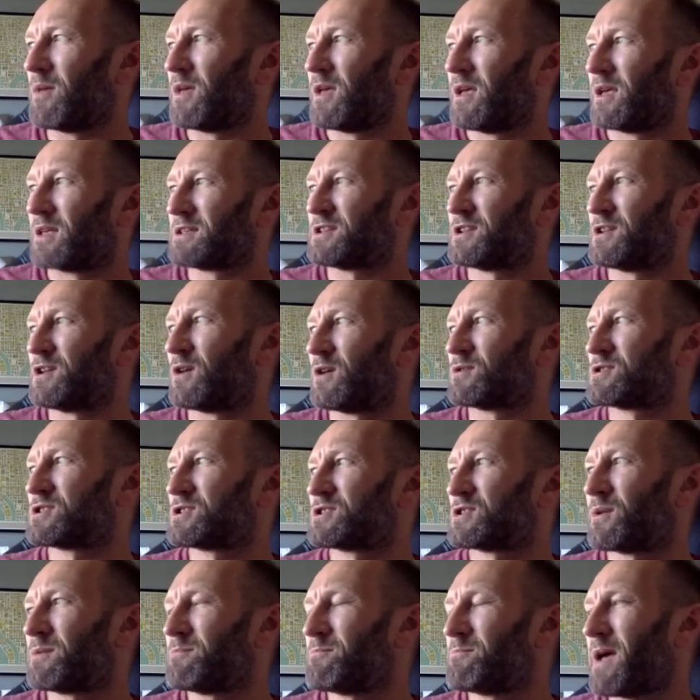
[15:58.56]
You know,
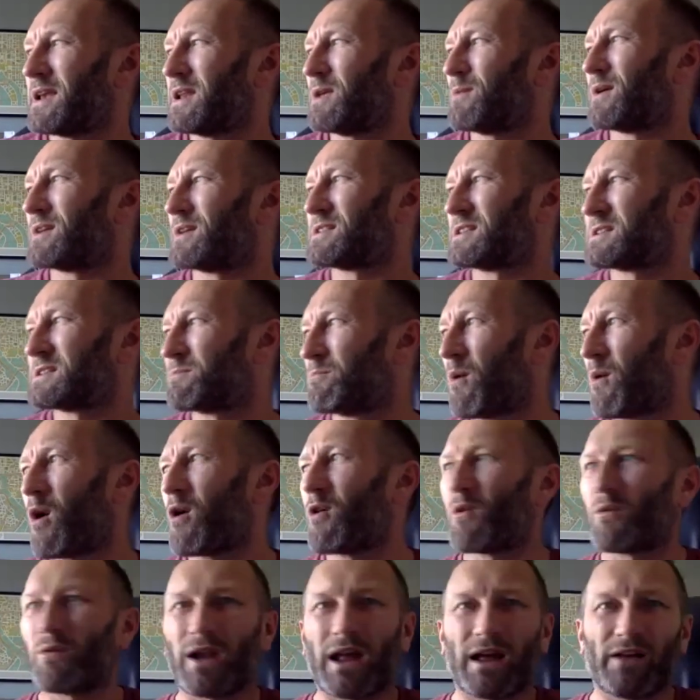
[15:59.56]
so in many ways, it's
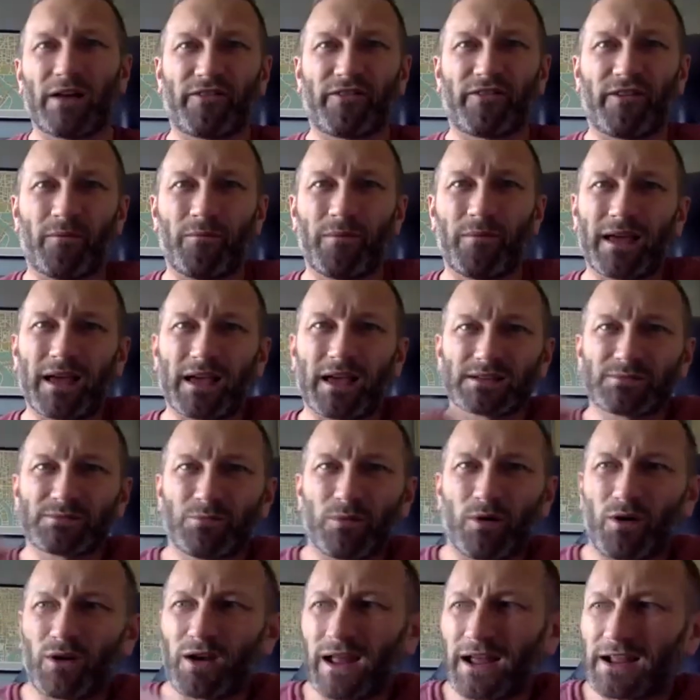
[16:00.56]
more like, for me, it's
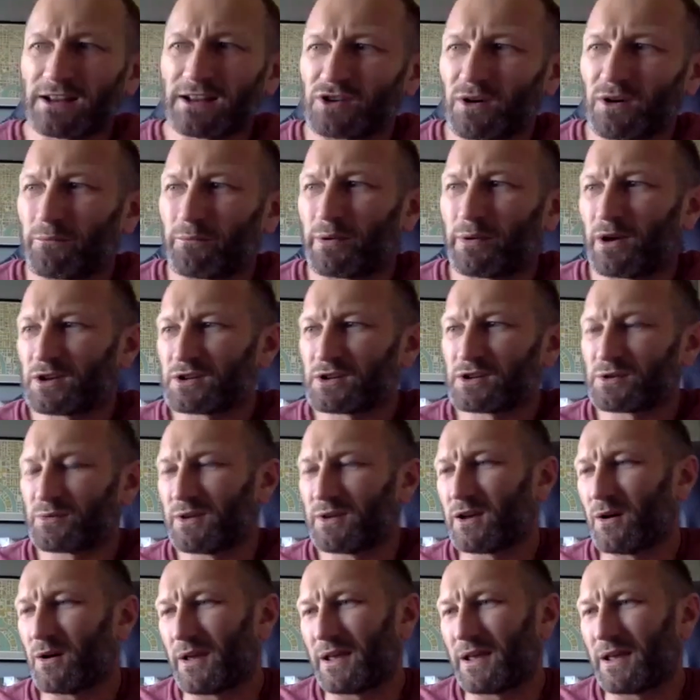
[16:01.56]
more like John Pertwee going